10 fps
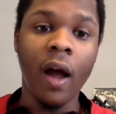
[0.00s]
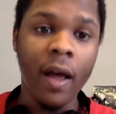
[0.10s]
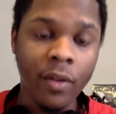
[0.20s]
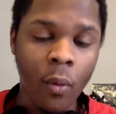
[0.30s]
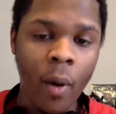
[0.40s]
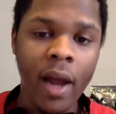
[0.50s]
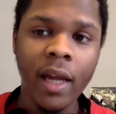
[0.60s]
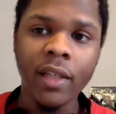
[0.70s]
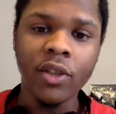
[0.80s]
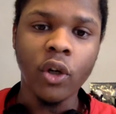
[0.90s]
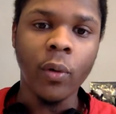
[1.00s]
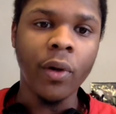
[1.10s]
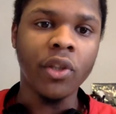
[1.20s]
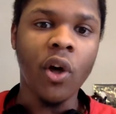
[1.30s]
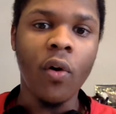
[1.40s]
the way his career is
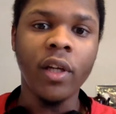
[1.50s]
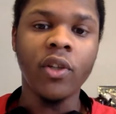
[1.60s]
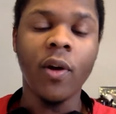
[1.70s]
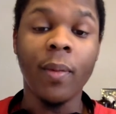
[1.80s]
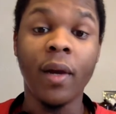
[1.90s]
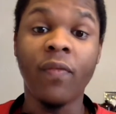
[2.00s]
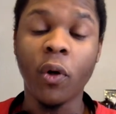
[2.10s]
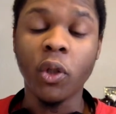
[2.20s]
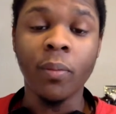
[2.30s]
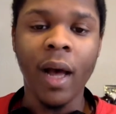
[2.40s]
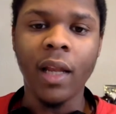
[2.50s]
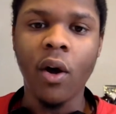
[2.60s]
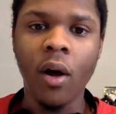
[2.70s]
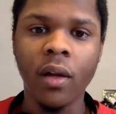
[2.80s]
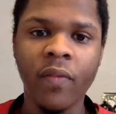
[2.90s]
going, he's going to be a first ballot
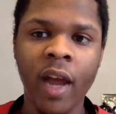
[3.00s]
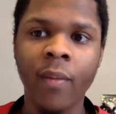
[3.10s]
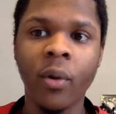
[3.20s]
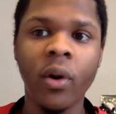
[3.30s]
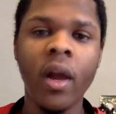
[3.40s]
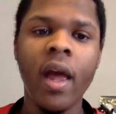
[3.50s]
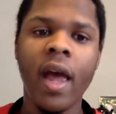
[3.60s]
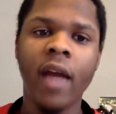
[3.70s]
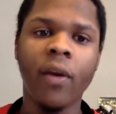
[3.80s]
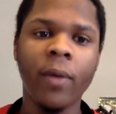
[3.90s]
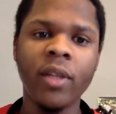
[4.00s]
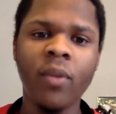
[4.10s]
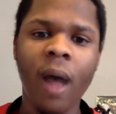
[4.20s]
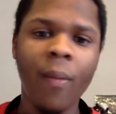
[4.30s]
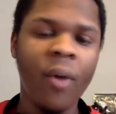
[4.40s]
Hall of Famer. And the reason why
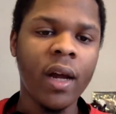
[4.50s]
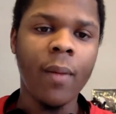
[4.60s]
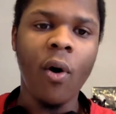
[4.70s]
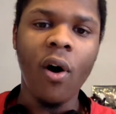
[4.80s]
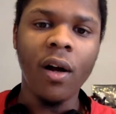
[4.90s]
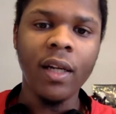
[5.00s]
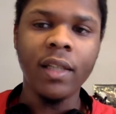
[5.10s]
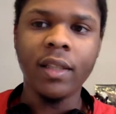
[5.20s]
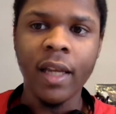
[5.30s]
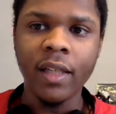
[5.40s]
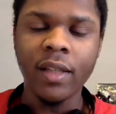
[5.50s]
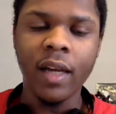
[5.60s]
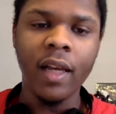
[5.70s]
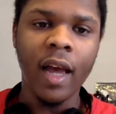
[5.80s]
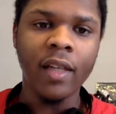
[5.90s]
I bring up all these things that
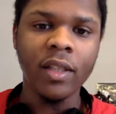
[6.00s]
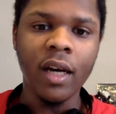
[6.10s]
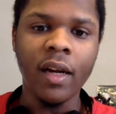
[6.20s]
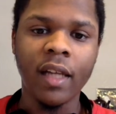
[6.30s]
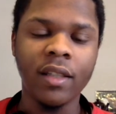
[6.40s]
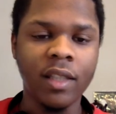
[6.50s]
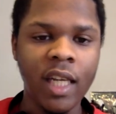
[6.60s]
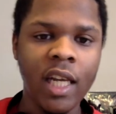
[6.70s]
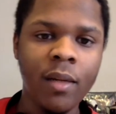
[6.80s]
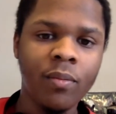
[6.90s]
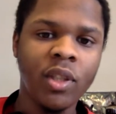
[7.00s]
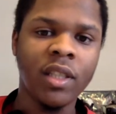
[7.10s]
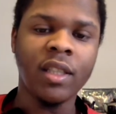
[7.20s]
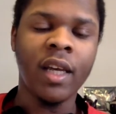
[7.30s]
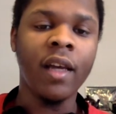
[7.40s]
he has done as a team
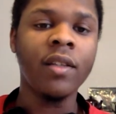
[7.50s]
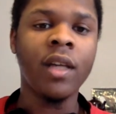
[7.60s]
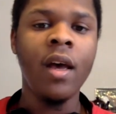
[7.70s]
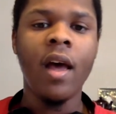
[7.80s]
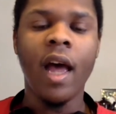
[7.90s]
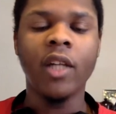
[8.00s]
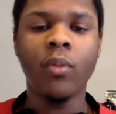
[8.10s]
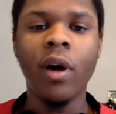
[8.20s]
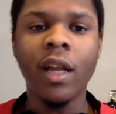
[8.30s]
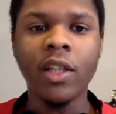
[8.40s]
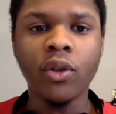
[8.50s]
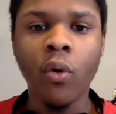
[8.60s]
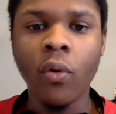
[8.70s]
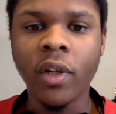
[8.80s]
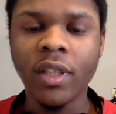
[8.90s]
success, as well as
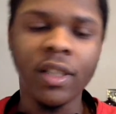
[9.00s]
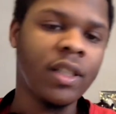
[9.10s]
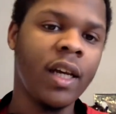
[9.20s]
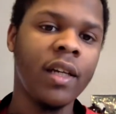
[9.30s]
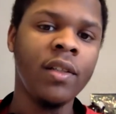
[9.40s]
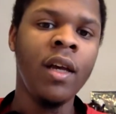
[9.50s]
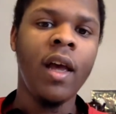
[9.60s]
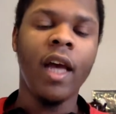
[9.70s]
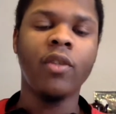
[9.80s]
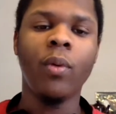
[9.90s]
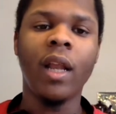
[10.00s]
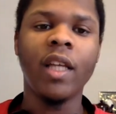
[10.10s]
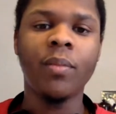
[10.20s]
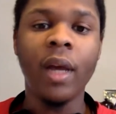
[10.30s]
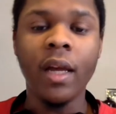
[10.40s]
scoring success, as well as
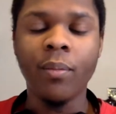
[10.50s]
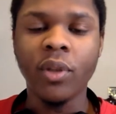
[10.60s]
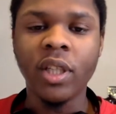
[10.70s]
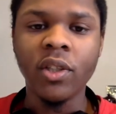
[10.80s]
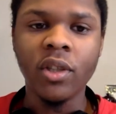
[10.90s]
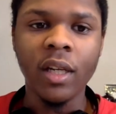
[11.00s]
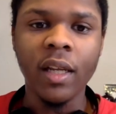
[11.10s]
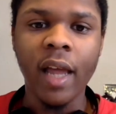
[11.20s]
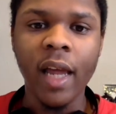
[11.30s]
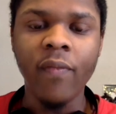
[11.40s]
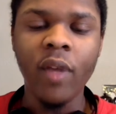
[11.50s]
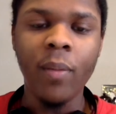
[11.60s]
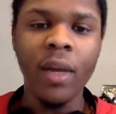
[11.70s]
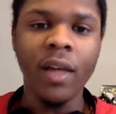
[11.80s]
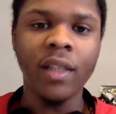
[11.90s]
being potentially the
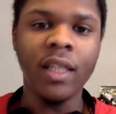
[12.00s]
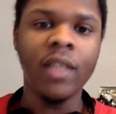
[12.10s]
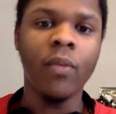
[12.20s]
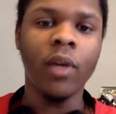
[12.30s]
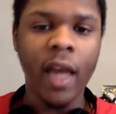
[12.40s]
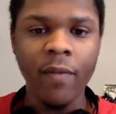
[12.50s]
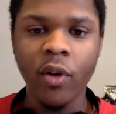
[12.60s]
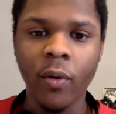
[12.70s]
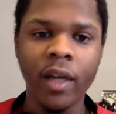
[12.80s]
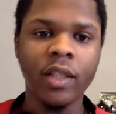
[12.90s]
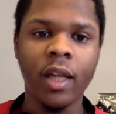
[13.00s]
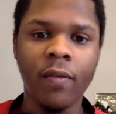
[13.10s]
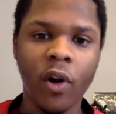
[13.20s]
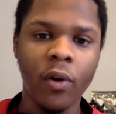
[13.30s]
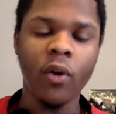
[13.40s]
MVP of the season with Kevin Durant, Steph
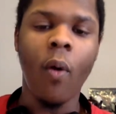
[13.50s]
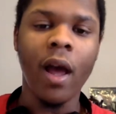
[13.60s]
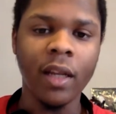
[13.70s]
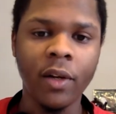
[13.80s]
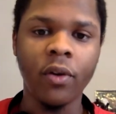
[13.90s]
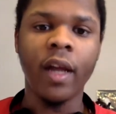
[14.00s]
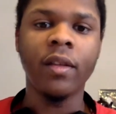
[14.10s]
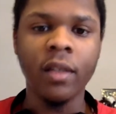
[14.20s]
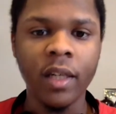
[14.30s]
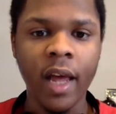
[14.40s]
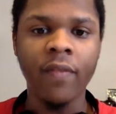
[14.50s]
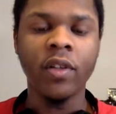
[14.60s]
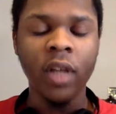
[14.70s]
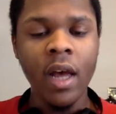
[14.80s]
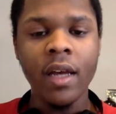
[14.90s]
Curry, Kawhi Leonard, Anthony Davis,
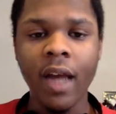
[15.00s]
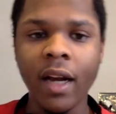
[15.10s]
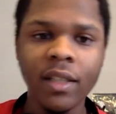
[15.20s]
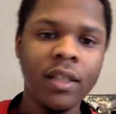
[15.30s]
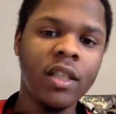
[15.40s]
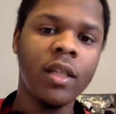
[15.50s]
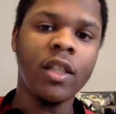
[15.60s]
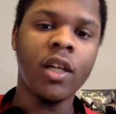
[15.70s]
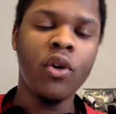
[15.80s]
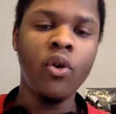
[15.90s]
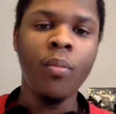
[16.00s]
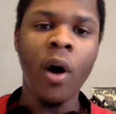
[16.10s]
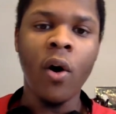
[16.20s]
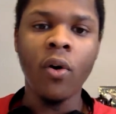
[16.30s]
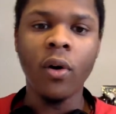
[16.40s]
Giannis
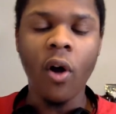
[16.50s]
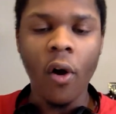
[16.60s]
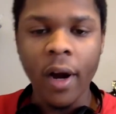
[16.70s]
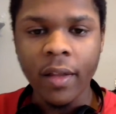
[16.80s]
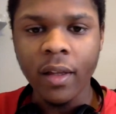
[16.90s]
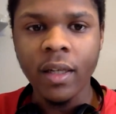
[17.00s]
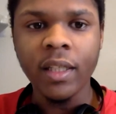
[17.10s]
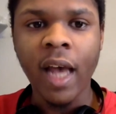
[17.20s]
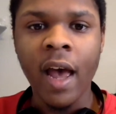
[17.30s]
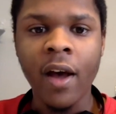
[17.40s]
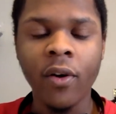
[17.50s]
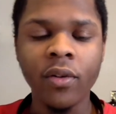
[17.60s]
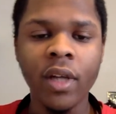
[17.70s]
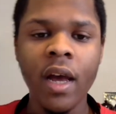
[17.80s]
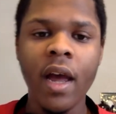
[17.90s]
Antetokounmpo, Karl-Anthony
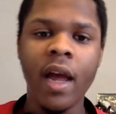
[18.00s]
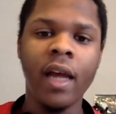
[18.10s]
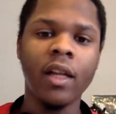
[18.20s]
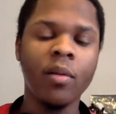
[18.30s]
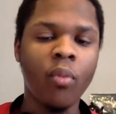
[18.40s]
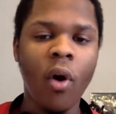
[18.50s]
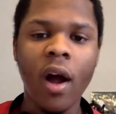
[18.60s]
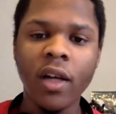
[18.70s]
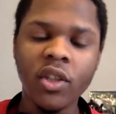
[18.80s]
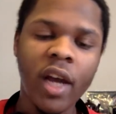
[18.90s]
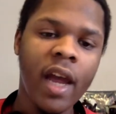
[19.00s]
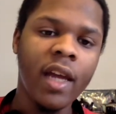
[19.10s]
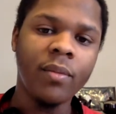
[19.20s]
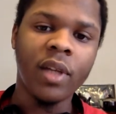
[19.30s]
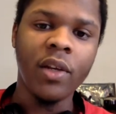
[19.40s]
Towns, and LeBron
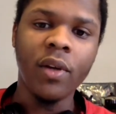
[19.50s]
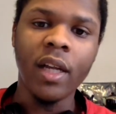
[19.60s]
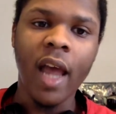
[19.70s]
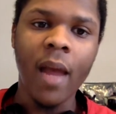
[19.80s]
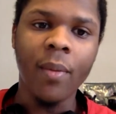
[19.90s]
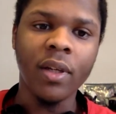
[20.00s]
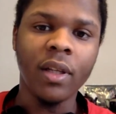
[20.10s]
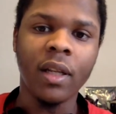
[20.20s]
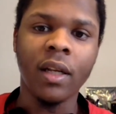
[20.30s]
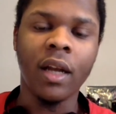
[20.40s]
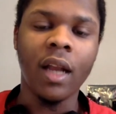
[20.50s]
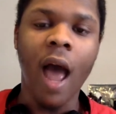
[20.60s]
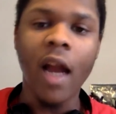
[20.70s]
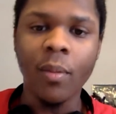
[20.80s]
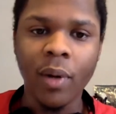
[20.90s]
James, and you can name a
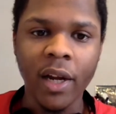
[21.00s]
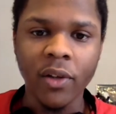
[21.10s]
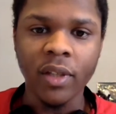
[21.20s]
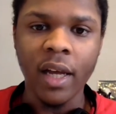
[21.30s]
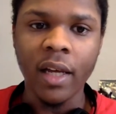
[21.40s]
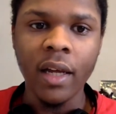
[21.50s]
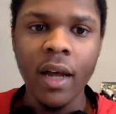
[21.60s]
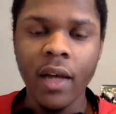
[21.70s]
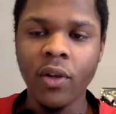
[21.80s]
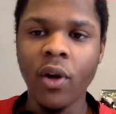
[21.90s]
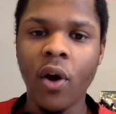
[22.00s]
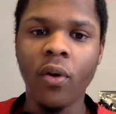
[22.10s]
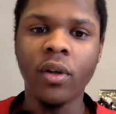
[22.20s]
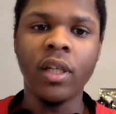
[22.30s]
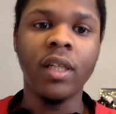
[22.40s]
lot of players that, you know,
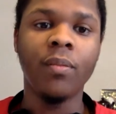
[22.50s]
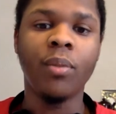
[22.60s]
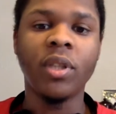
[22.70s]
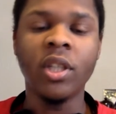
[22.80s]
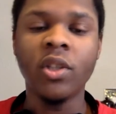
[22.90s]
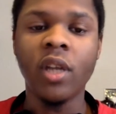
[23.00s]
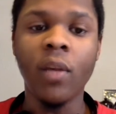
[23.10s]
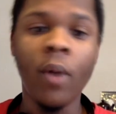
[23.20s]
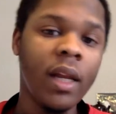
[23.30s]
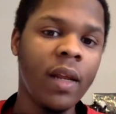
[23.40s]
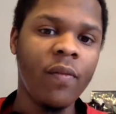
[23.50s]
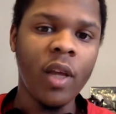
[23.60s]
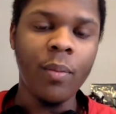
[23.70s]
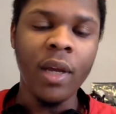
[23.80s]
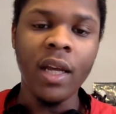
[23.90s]
could potentially win
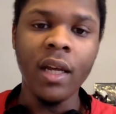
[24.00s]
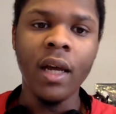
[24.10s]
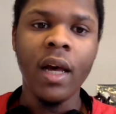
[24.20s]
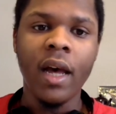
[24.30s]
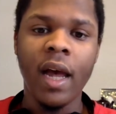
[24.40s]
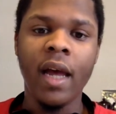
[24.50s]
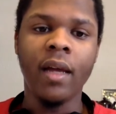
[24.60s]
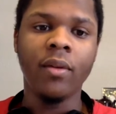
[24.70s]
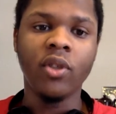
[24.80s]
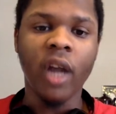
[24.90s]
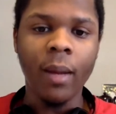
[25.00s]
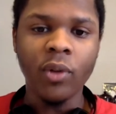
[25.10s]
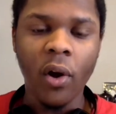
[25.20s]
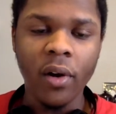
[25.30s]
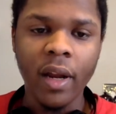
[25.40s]
MVP. And James
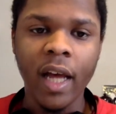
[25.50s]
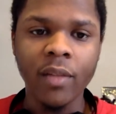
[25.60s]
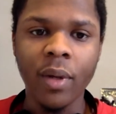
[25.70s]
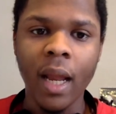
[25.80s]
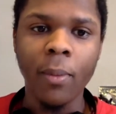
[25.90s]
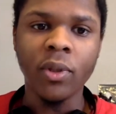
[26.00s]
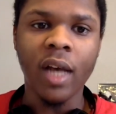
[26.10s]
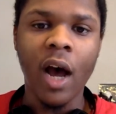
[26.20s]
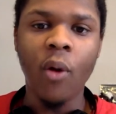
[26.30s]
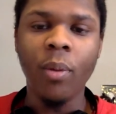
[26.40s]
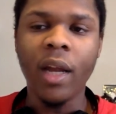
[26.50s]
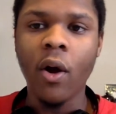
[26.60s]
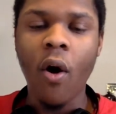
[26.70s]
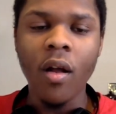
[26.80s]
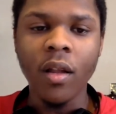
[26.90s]
Harden has been able to outplay
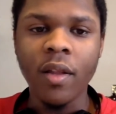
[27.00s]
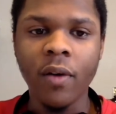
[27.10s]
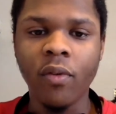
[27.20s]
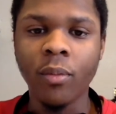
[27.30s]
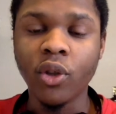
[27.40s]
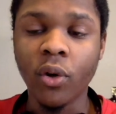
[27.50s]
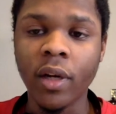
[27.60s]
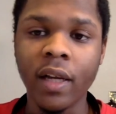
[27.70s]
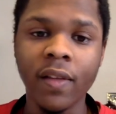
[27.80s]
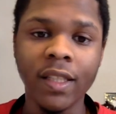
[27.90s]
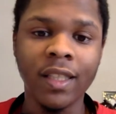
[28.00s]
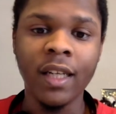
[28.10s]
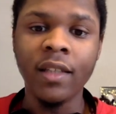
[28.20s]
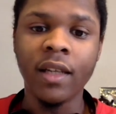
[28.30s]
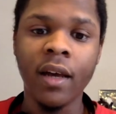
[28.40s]
all of them for majority of this
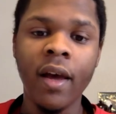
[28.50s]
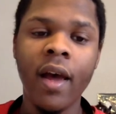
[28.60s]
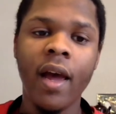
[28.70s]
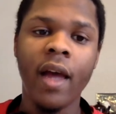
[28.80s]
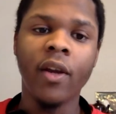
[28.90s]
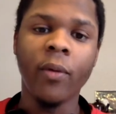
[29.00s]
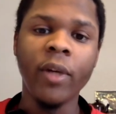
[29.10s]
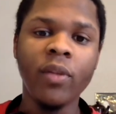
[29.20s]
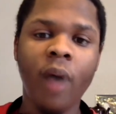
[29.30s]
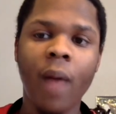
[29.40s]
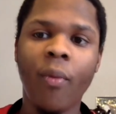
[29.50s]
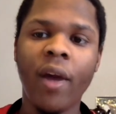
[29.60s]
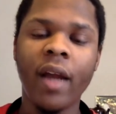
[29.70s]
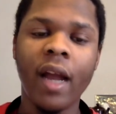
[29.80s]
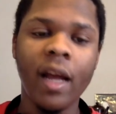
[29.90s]
season. And the reason why I bring
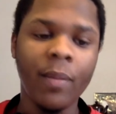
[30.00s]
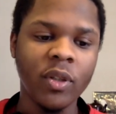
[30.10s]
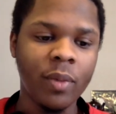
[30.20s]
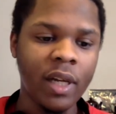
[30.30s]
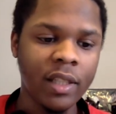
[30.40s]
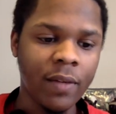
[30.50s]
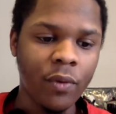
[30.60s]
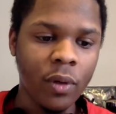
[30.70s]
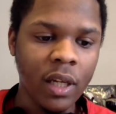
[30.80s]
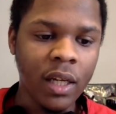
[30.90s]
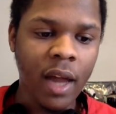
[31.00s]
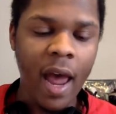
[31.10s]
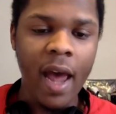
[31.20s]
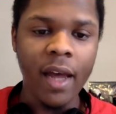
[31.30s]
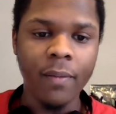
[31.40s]
that up is because if you look
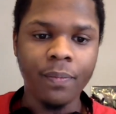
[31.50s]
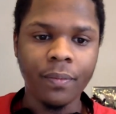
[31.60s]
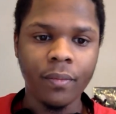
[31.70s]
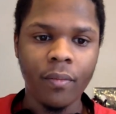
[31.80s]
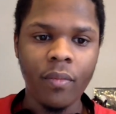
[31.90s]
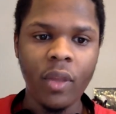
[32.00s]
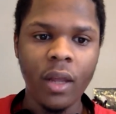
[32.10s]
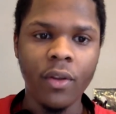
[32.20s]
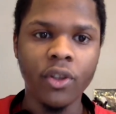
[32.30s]
at the